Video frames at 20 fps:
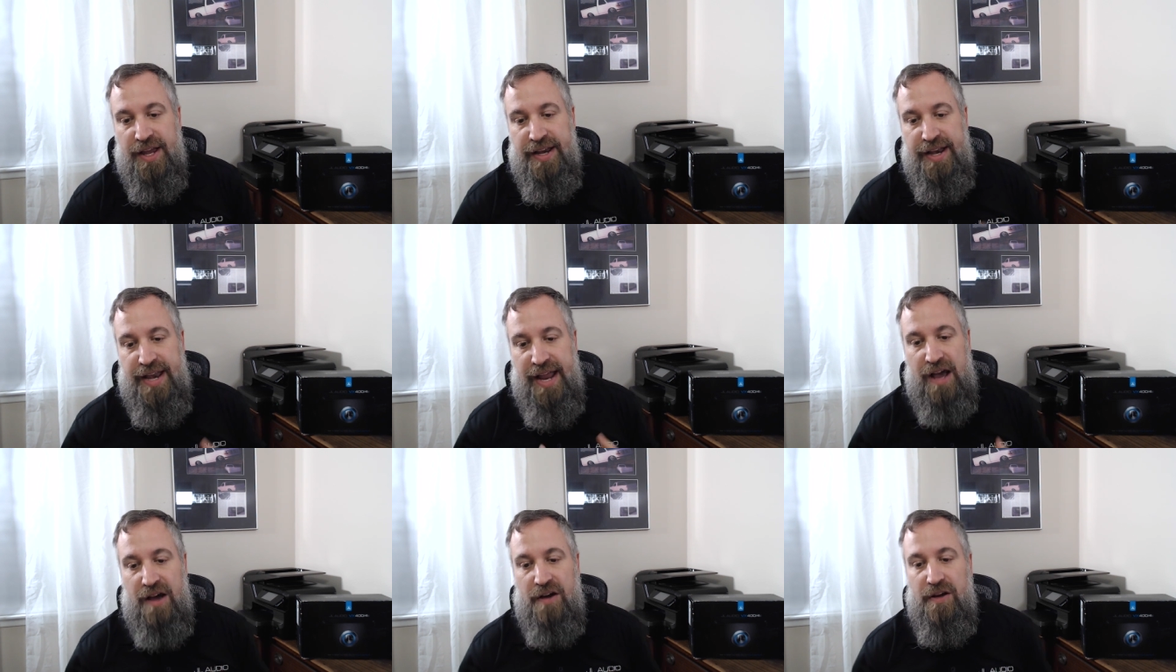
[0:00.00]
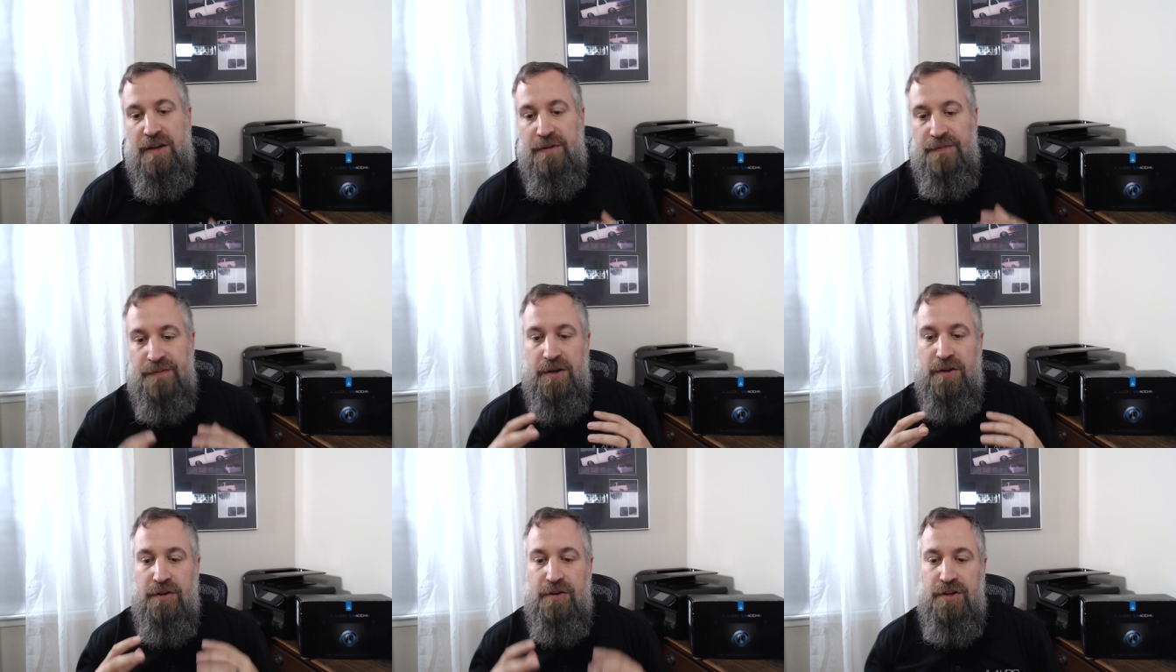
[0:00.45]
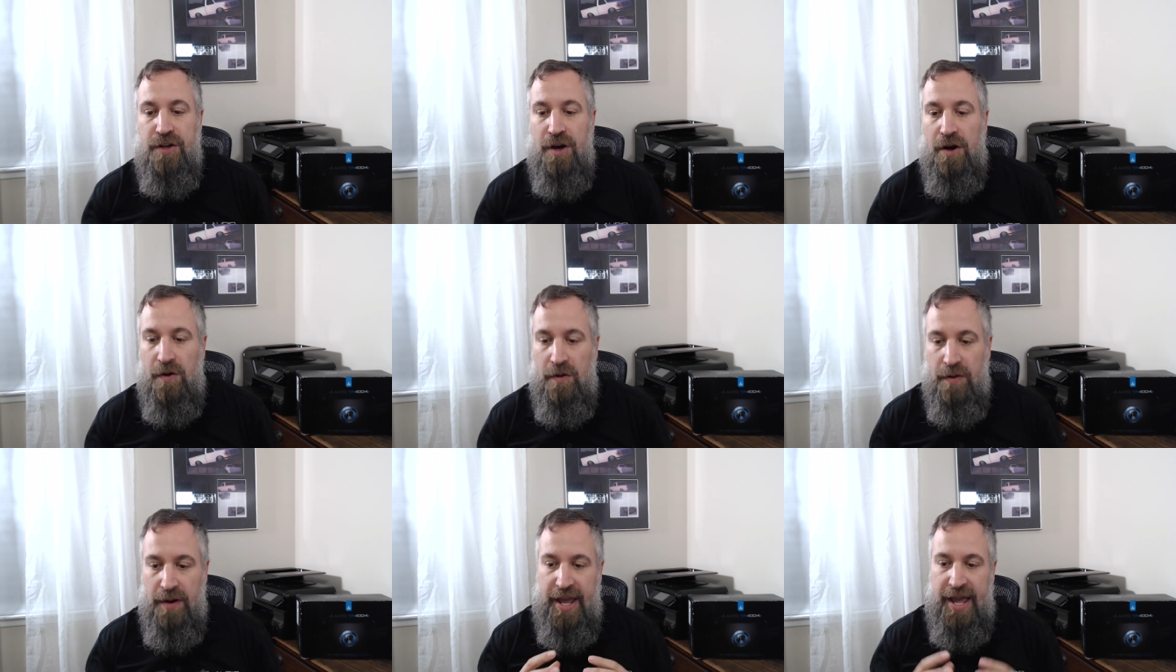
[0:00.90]
Now, if you
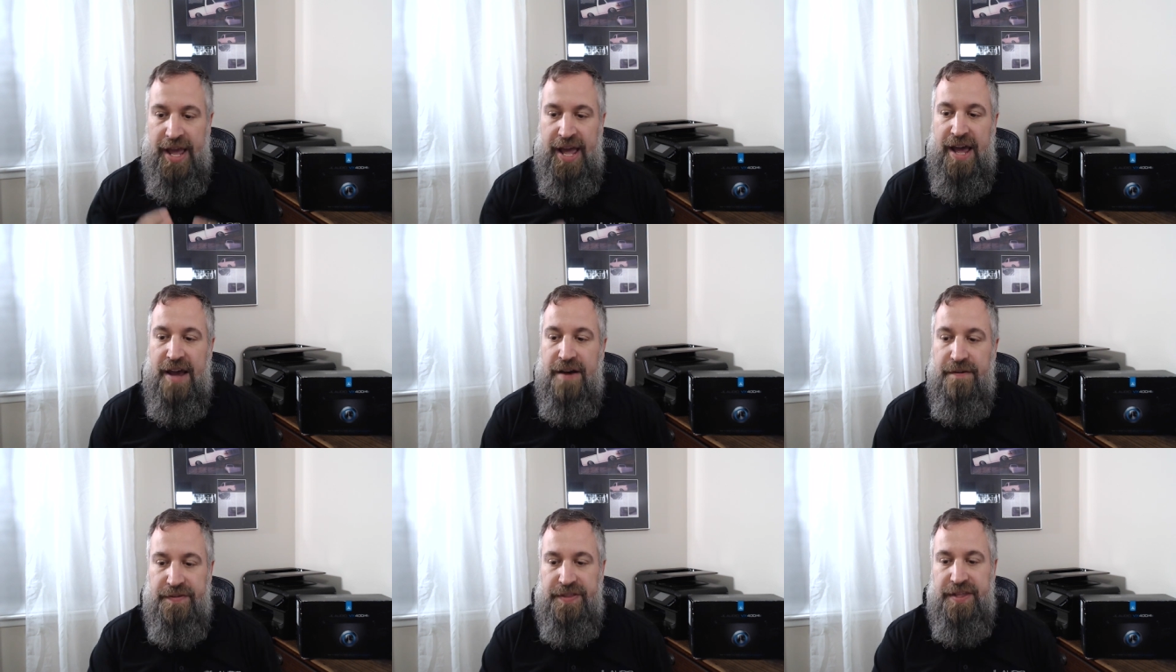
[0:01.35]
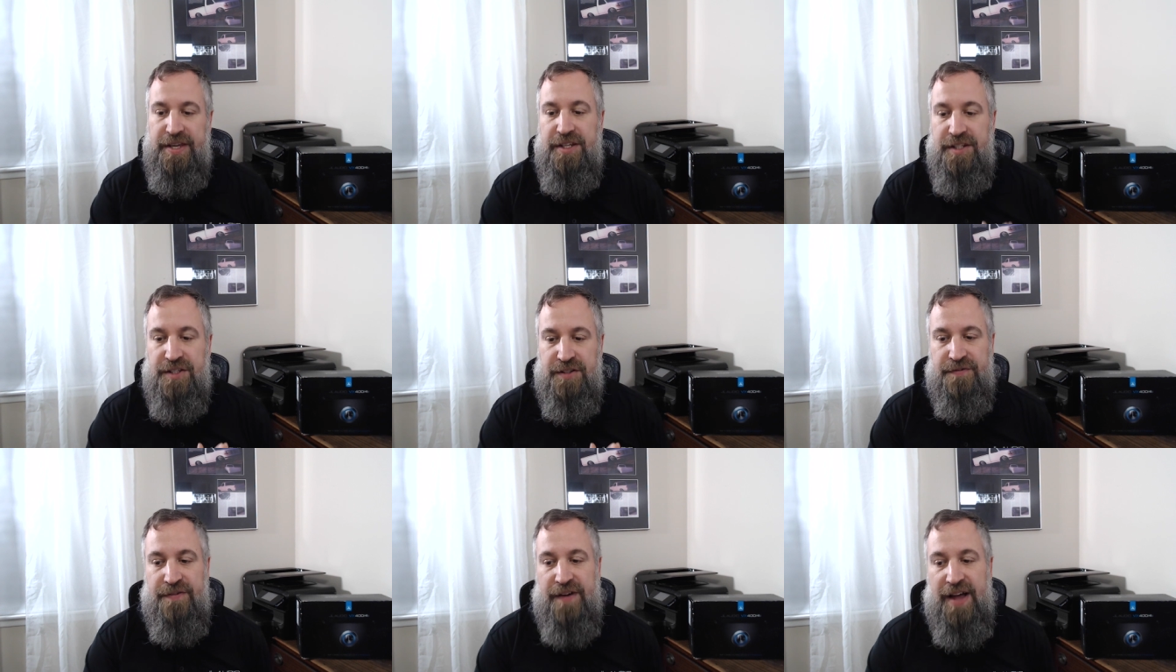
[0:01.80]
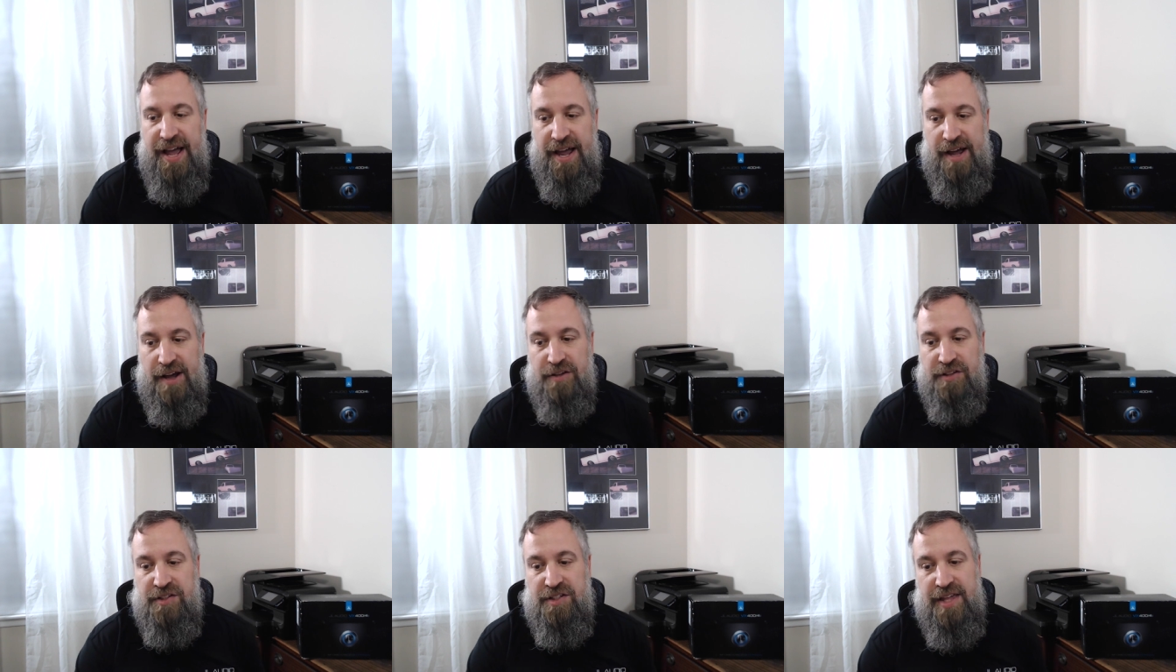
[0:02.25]
don't have these
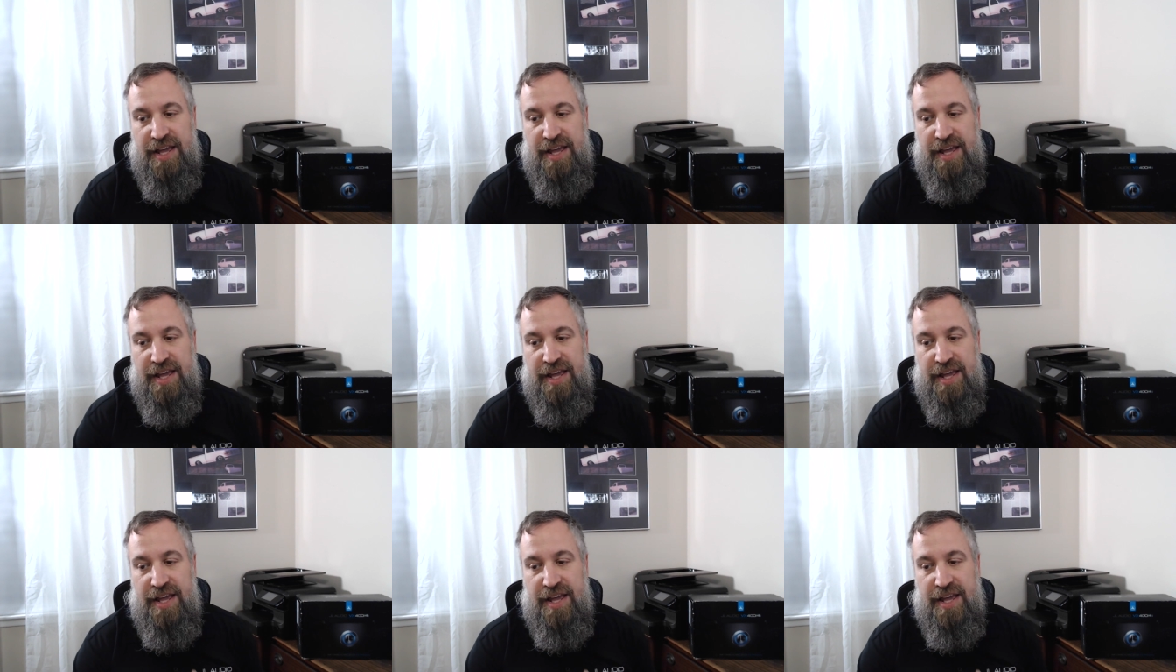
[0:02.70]
files,